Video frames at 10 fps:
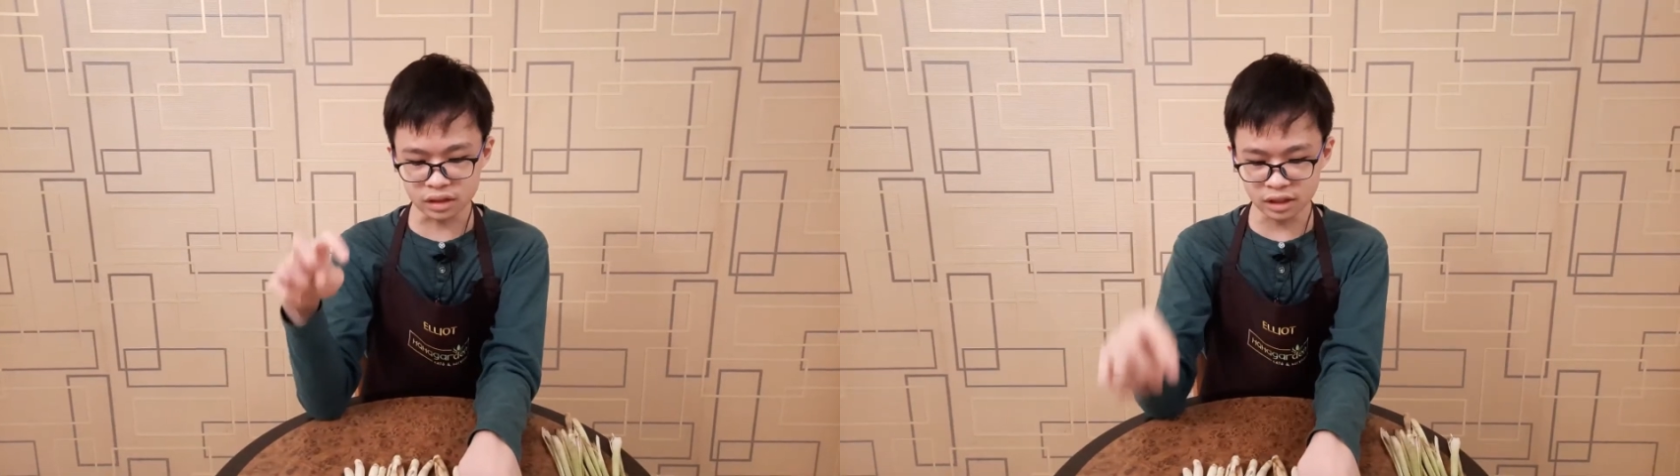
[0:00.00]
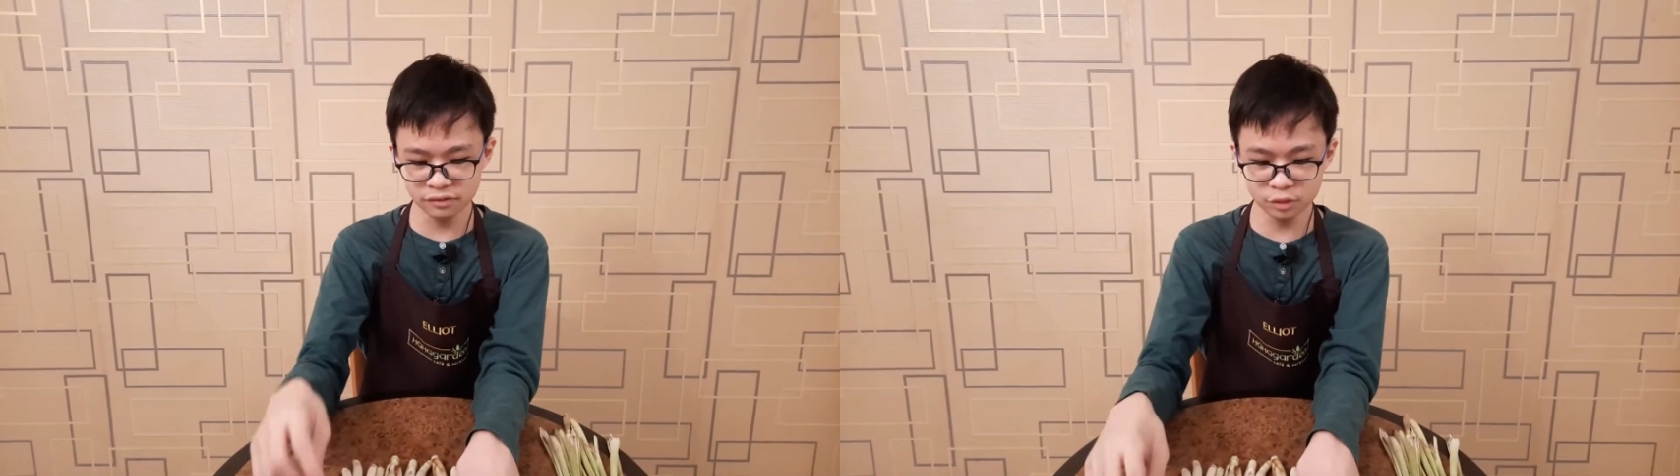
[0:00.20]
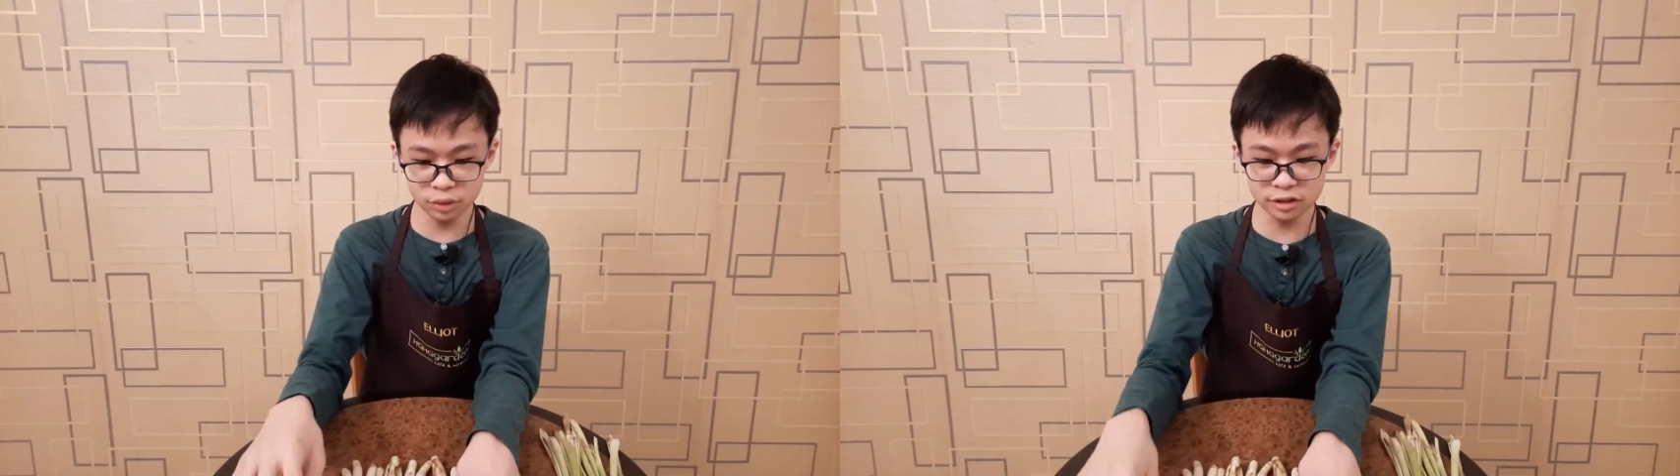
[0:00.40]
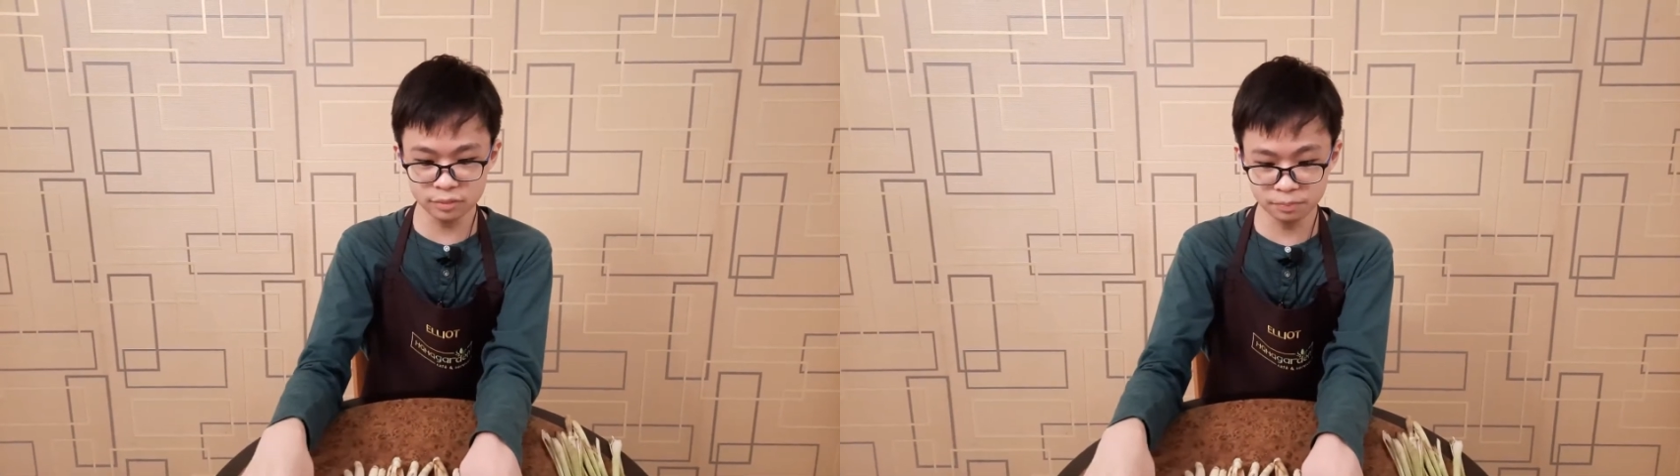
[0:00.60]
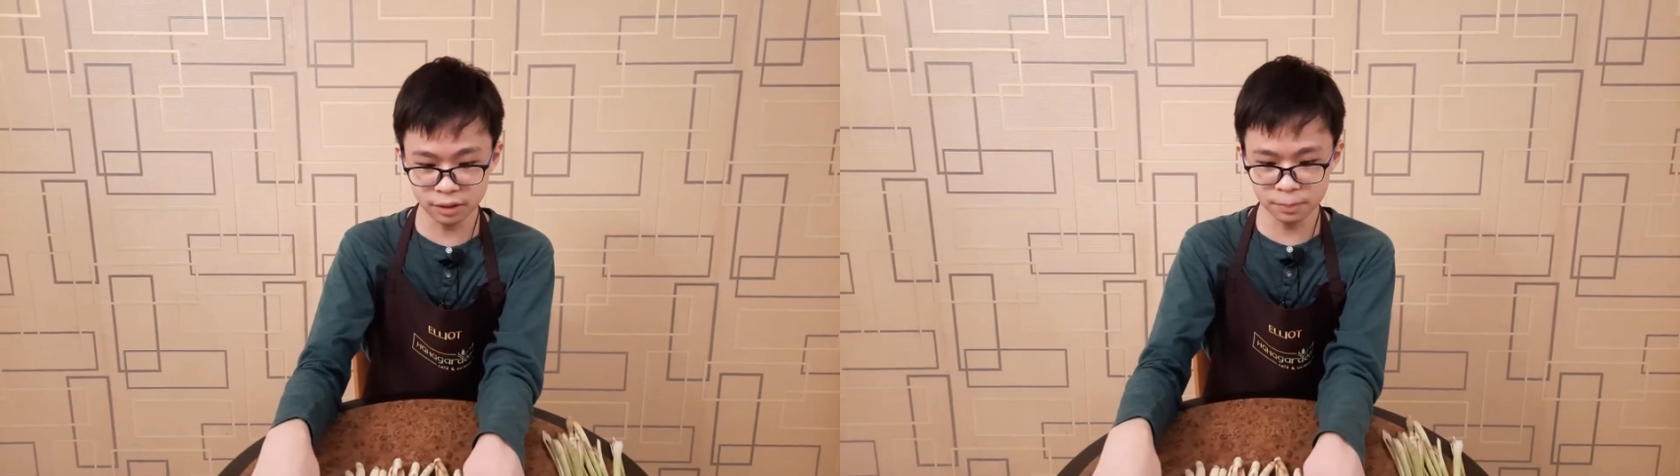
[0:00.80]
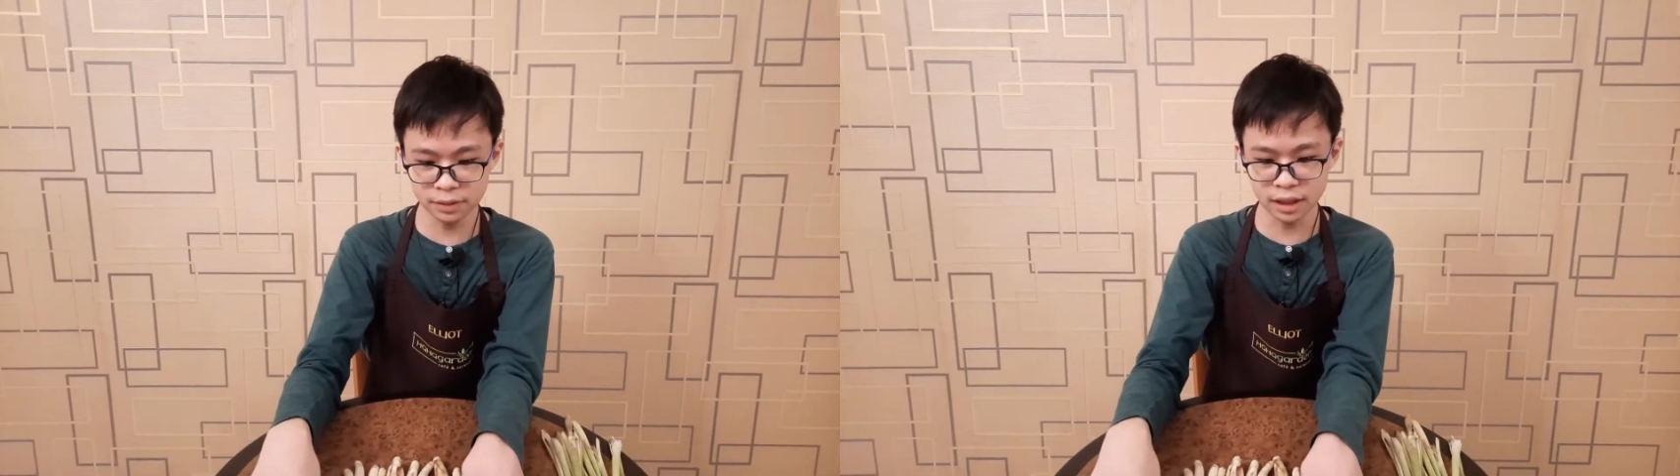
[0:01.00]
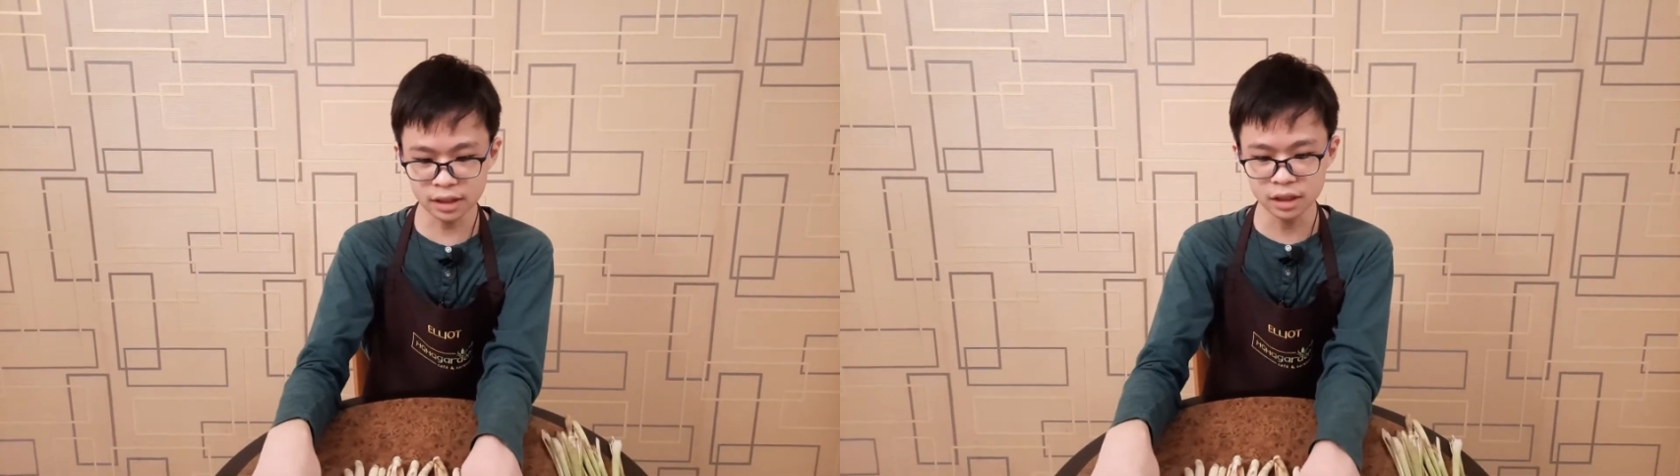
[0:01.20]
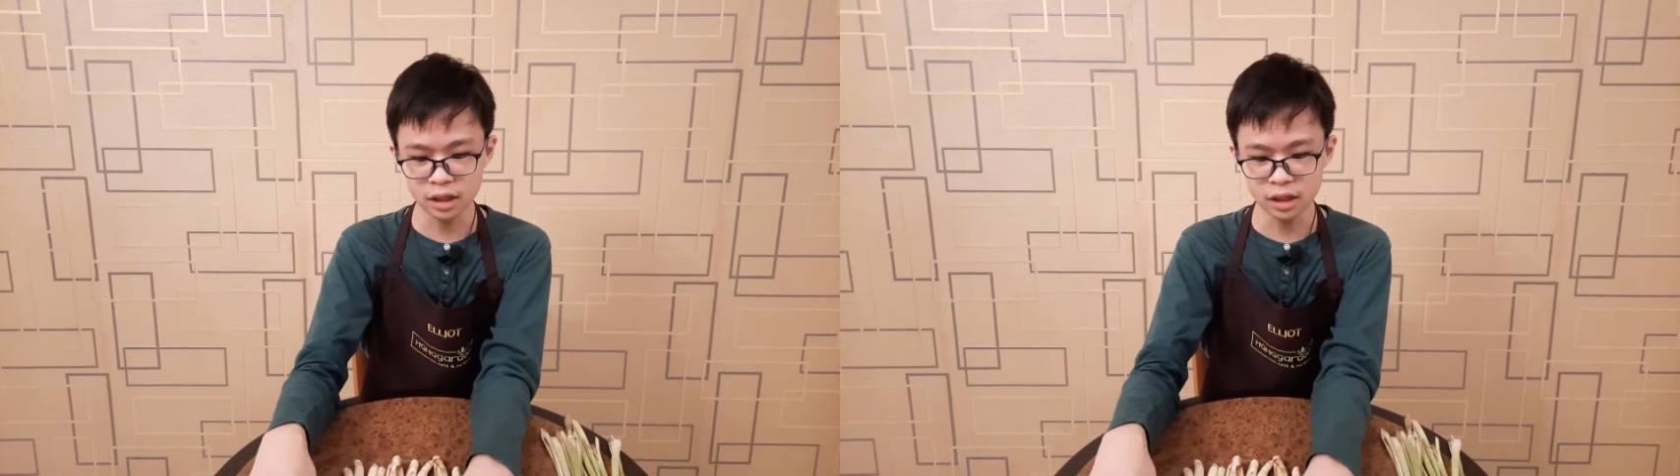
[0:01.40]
if you want to propagate